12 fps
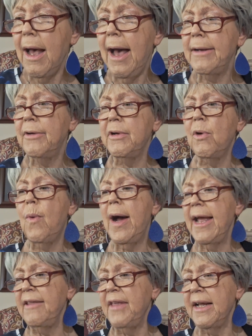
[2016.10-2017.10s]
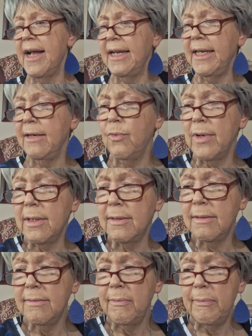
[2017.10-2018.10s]
I don't know why I think I need
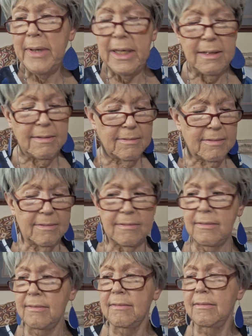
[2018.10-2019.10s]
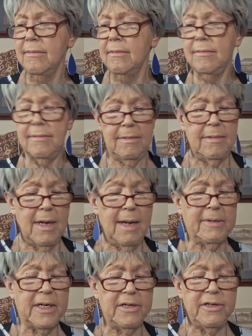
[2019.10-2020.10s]
one, but
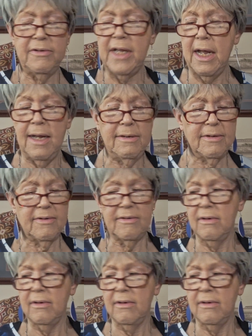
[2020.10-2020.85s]
I'm going to do that.